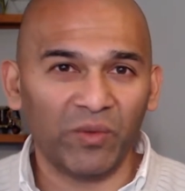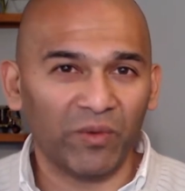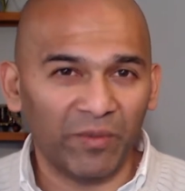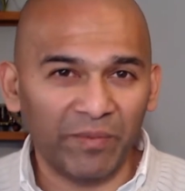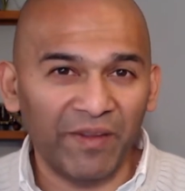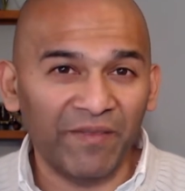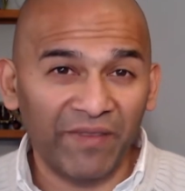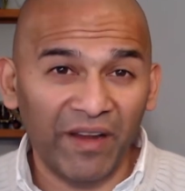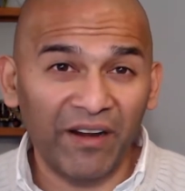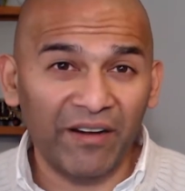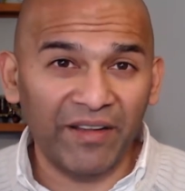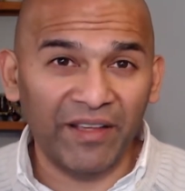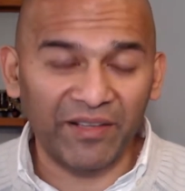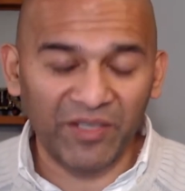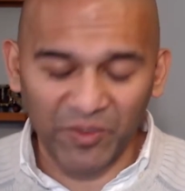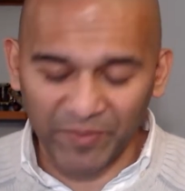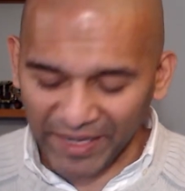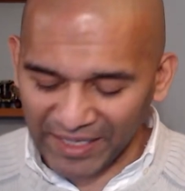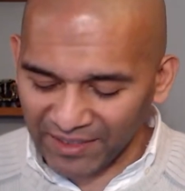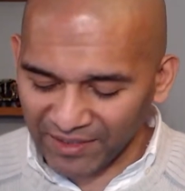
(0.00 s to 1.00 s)
Would be very
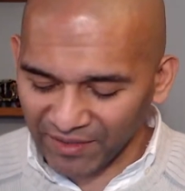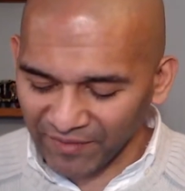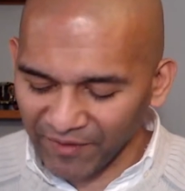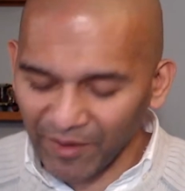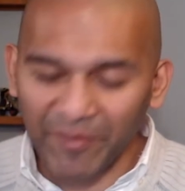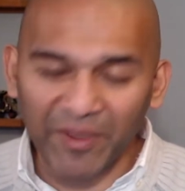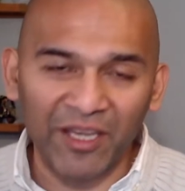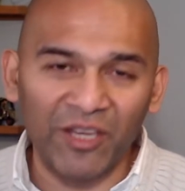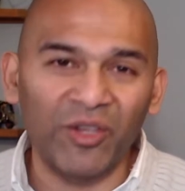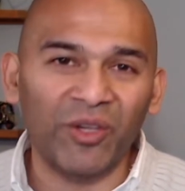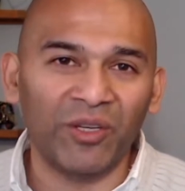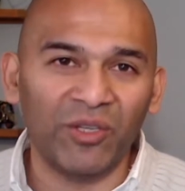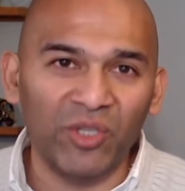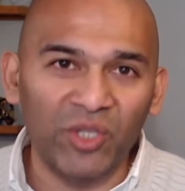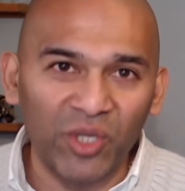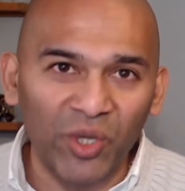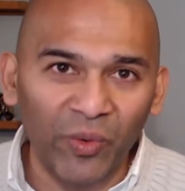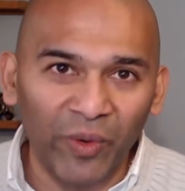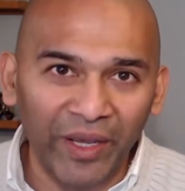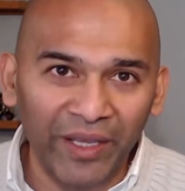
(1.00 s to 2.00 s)
expensive. I mean, you can
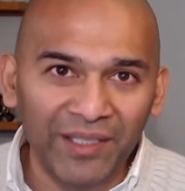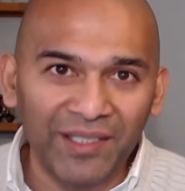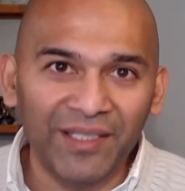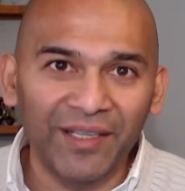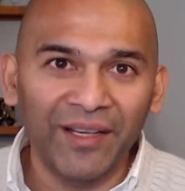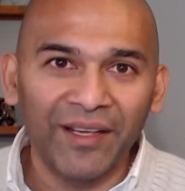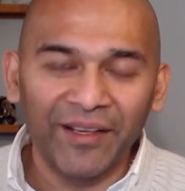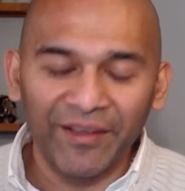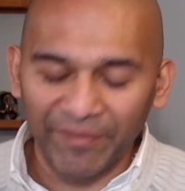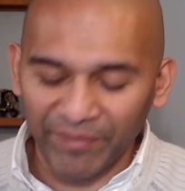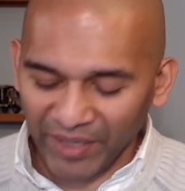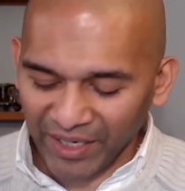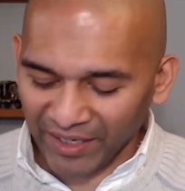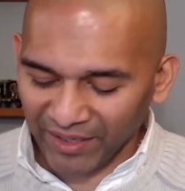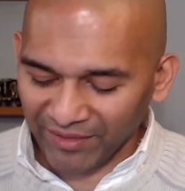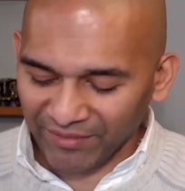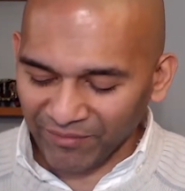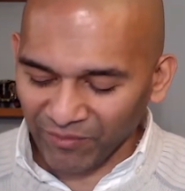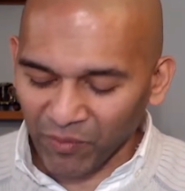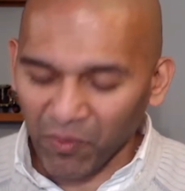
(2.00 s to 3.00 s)
do it,
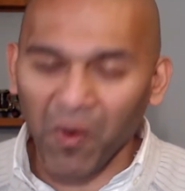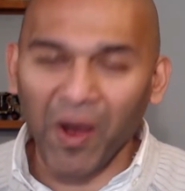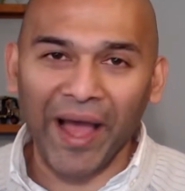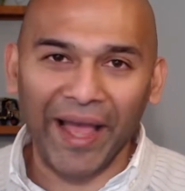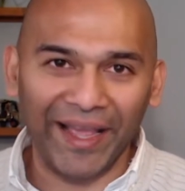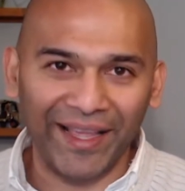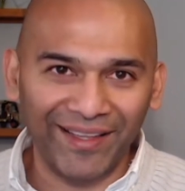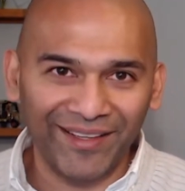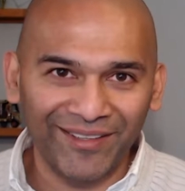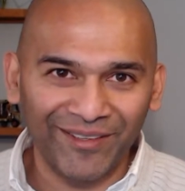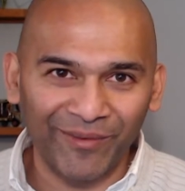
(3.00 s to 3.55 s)
but why?